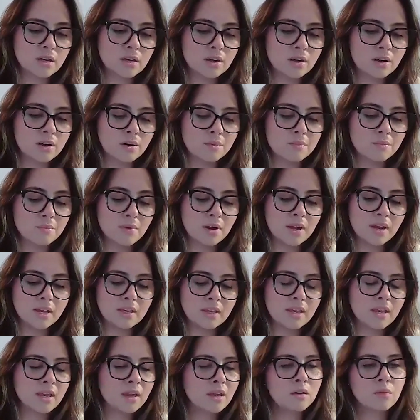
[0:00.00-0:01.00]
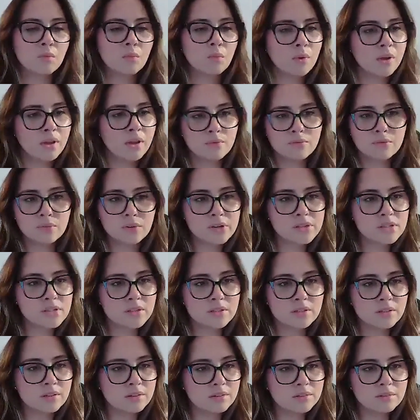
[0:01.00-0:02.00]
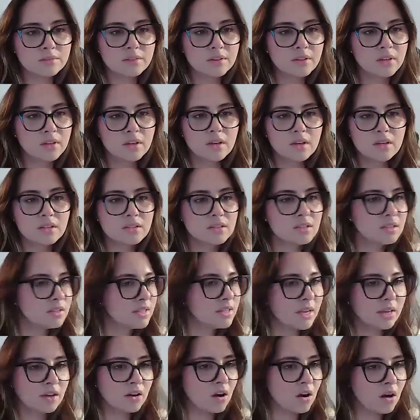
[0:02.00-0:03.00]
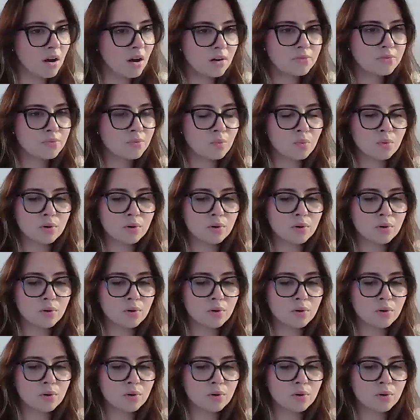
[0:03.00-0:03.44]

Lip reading: I can't wait for it to take off.